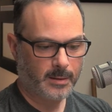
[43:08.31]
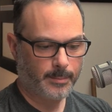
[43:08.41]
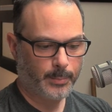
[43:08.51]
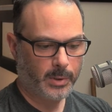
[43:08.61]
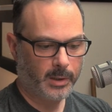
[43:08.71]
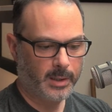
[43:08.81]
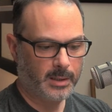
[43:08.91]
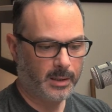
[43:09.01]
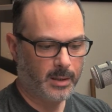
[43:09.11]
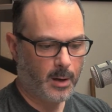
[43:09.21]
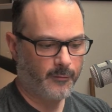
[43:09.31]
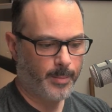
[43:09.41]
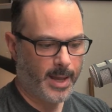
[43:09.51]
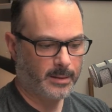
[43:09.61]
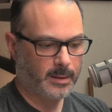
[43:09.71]
completely off
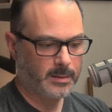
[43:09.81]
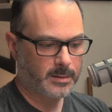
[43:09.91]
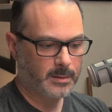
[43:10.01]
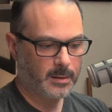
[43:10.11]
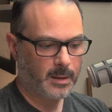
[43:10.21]
balance.